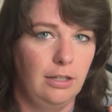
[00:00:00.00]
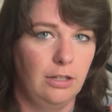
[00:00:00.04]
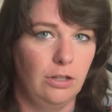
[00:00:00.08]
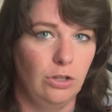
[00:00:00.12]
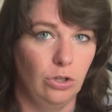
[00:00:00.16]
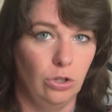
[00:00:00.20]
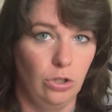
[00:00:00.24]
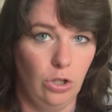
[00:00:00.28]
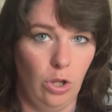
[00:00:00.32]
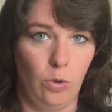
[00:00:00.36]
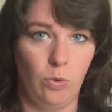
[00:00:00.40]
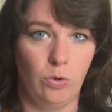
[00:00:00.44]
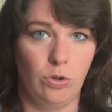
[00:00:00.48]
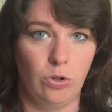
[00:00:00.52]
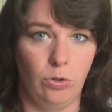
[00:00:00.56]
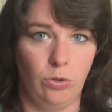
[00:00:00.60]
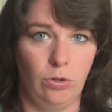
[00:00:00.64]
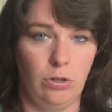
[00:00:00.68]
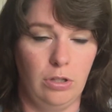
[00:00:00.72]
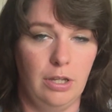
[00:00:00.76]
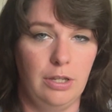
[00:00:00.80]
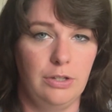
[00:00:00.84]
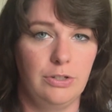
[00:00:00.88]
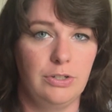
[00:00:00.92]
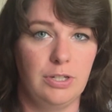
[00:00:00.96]

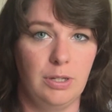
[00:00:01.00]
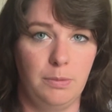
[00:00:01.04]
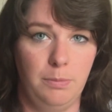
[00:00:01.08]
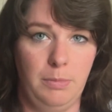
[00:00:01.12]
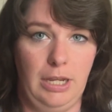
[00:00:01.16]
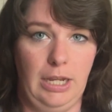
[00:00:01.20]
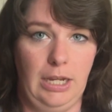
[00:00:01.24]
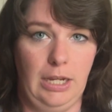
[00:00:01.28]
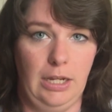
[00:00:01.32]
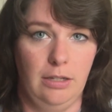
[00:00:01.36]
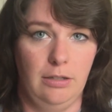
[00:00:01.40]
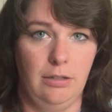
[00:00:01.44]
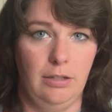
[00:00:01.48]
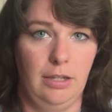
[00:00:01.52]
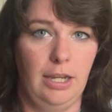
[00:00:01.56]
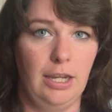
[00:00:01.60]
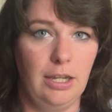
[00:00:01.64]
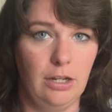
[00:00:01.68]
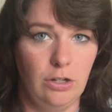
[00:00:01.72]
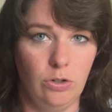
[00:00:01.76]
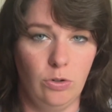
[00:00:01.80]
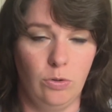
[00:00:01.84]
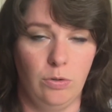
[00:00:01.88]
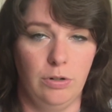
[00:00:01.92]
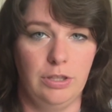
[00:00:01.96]
local to me
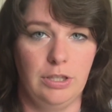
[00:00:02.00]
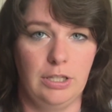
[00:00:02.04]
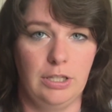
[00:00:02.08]
in North